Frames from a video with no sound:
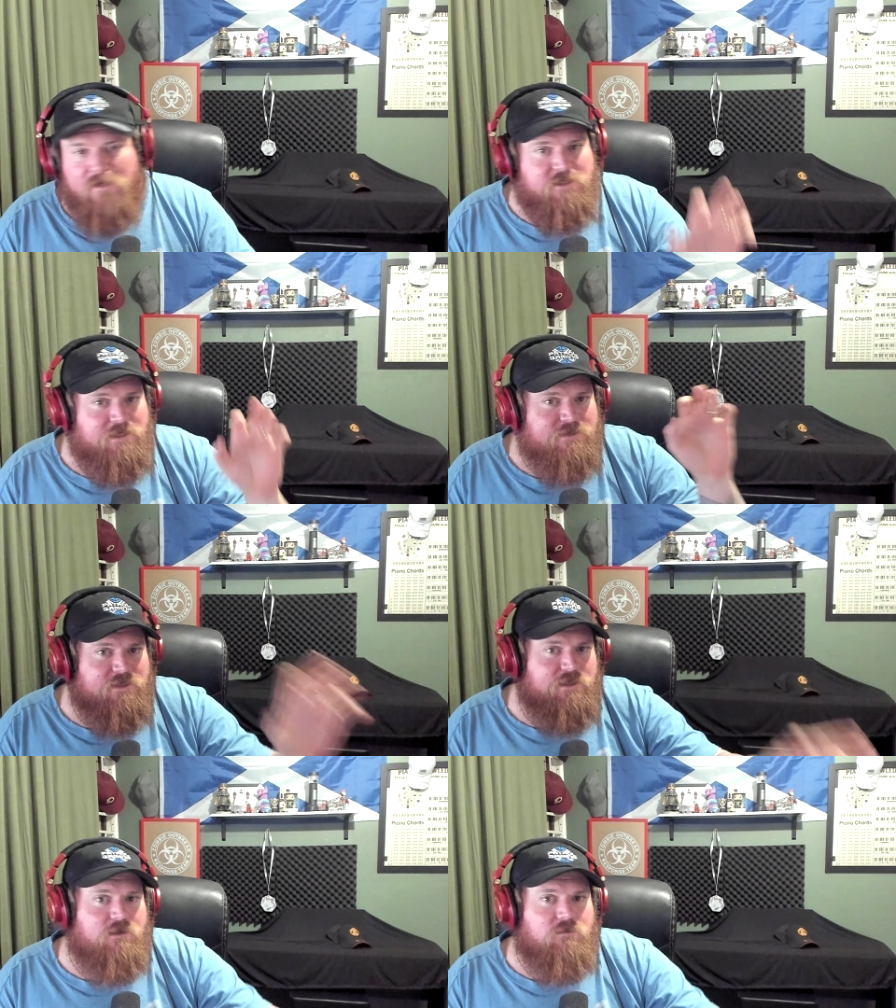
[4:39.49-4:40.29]
She does
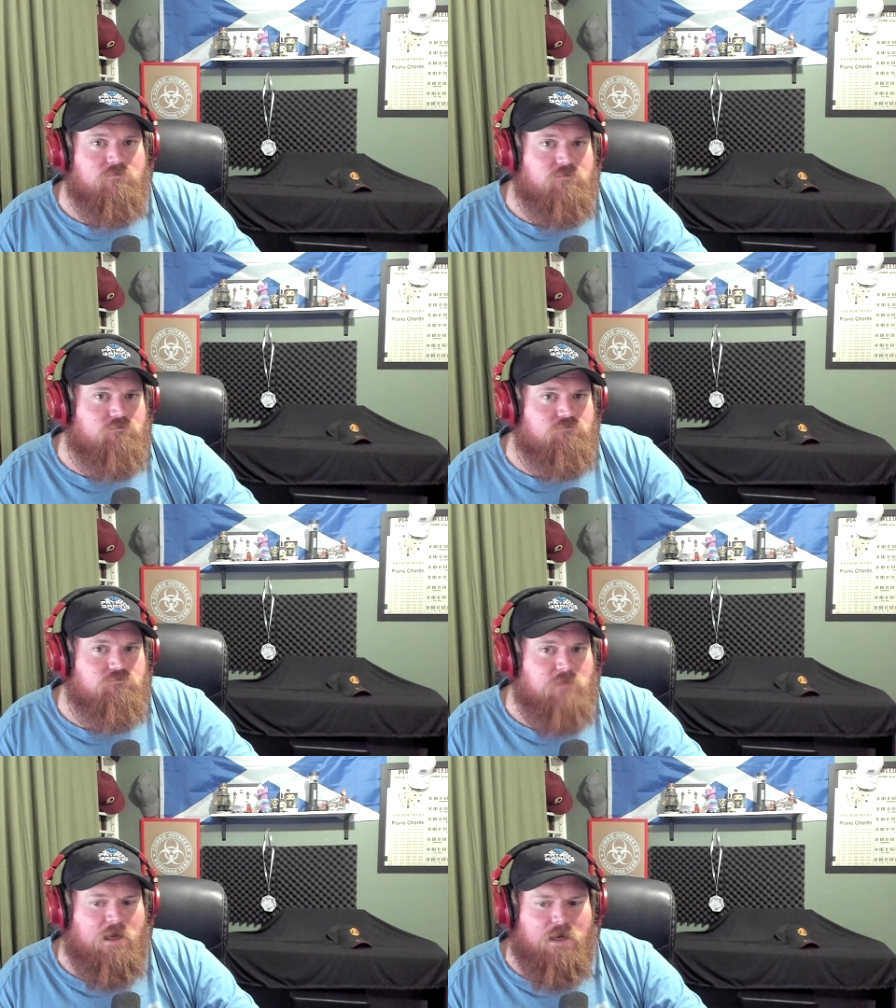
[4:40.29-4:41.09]
sing
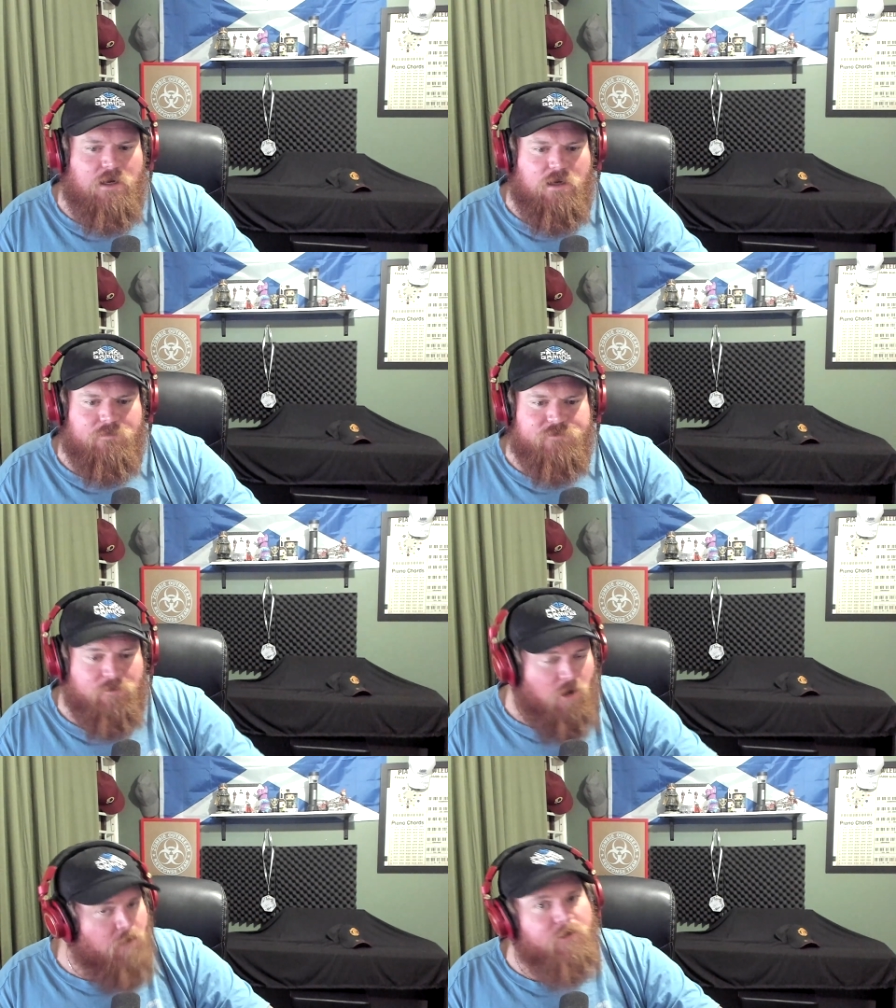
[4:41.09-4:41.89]
some
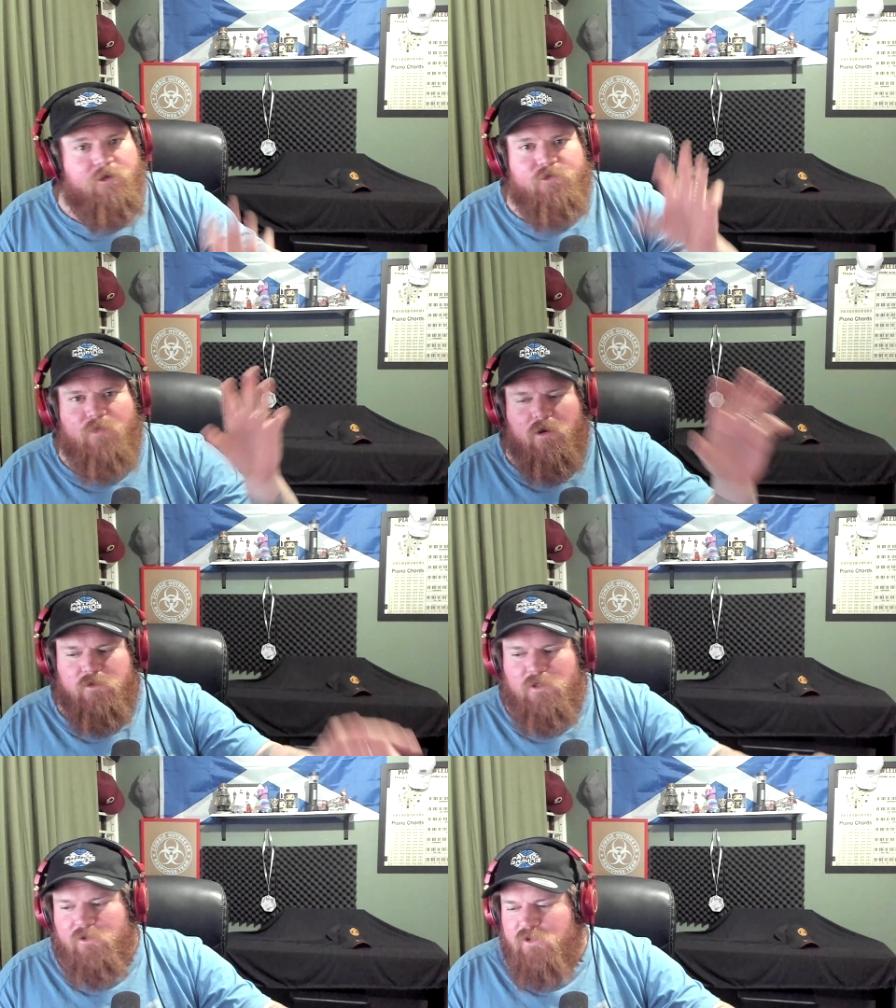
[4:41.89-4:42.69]
opera as well.
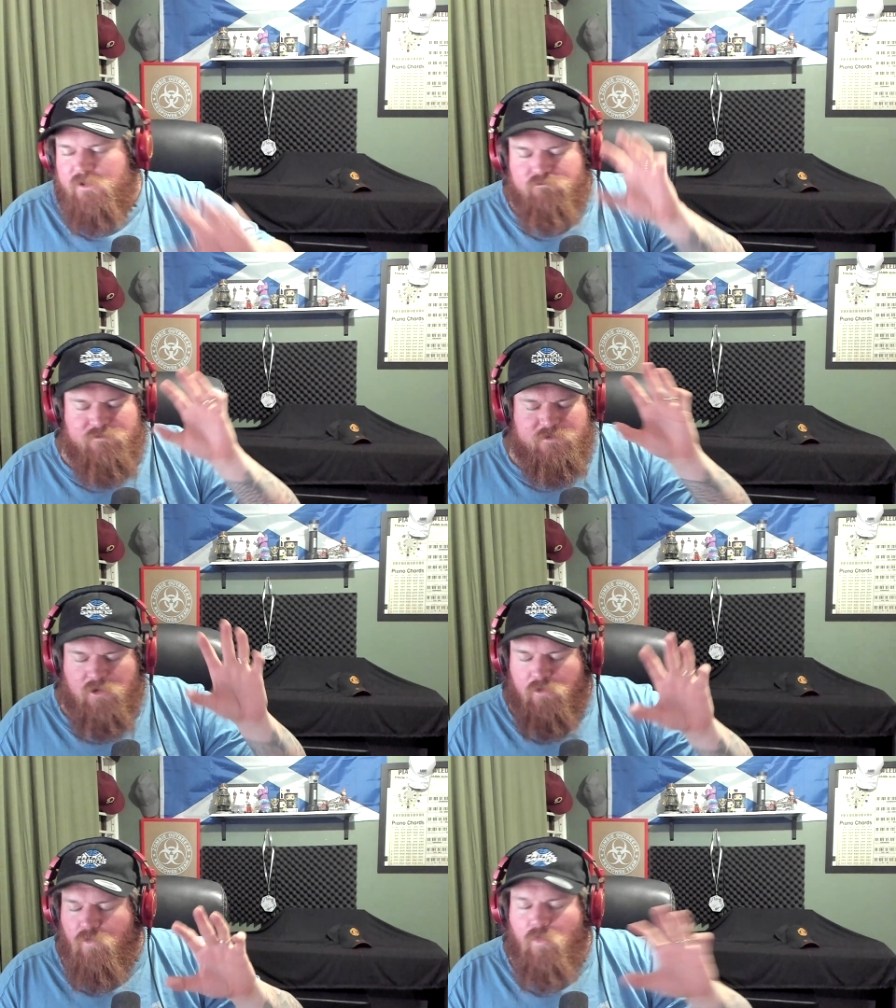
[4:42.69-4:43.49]
You know, she's
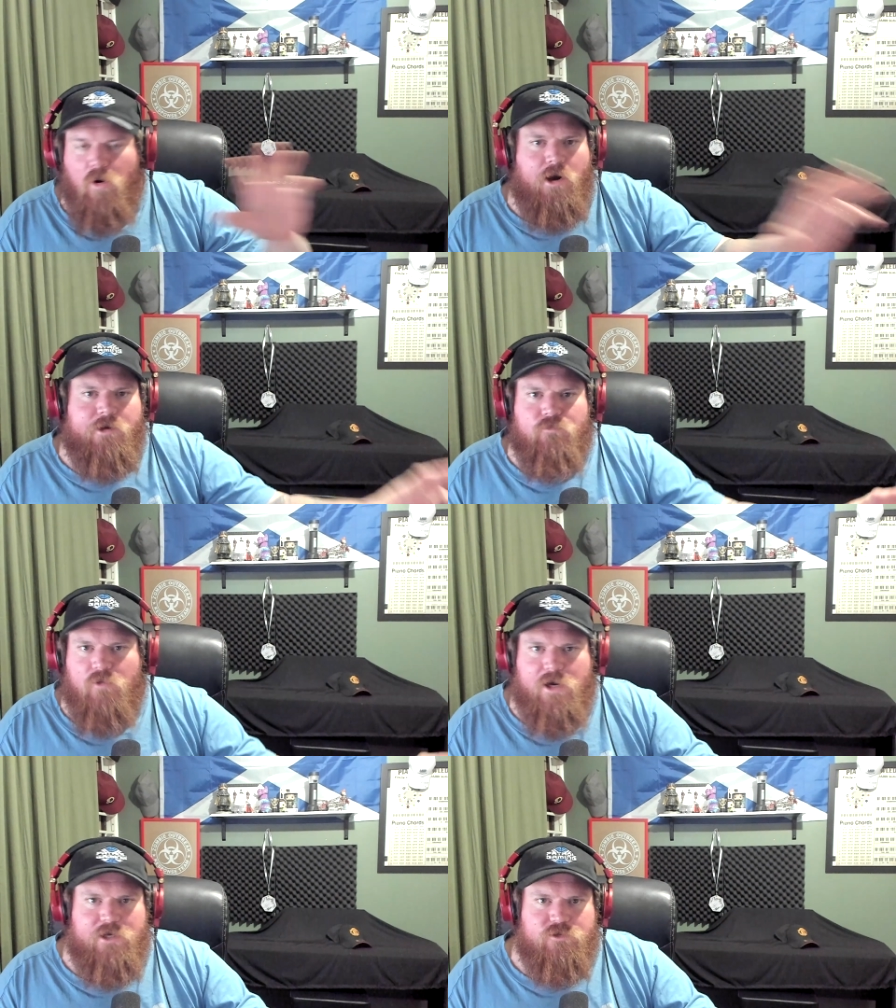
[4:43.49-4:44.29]
got a wide
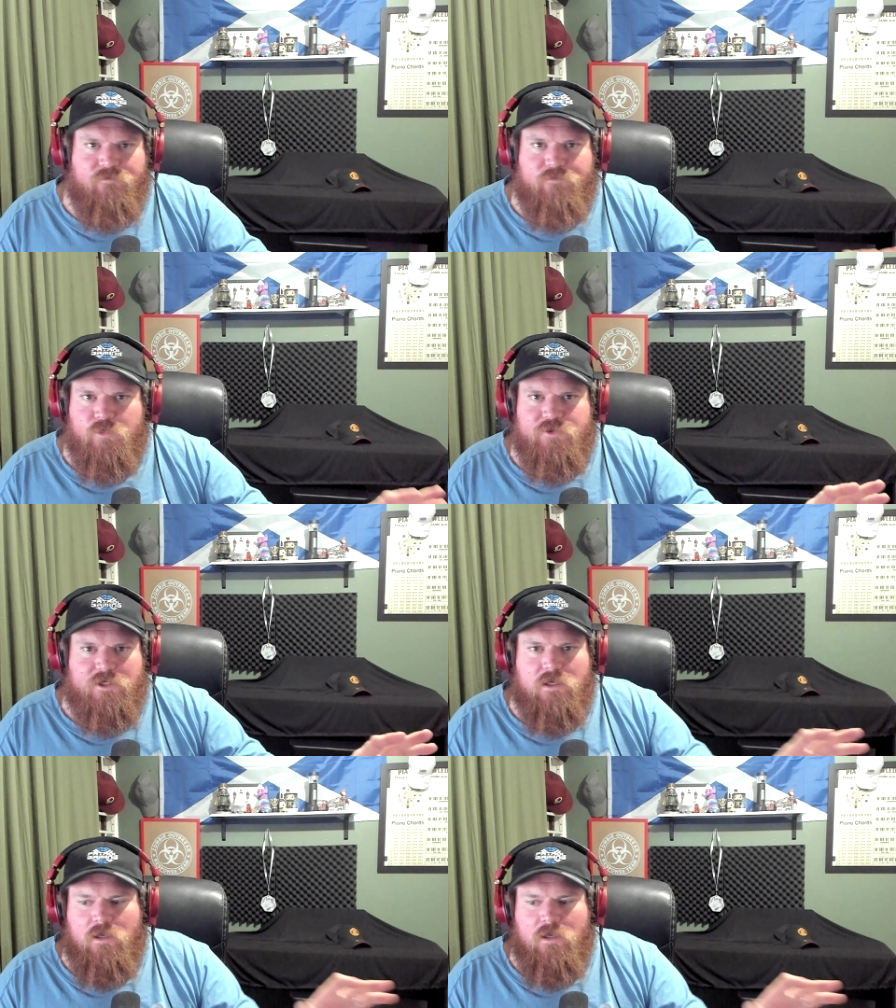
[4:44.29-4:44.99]
range of music.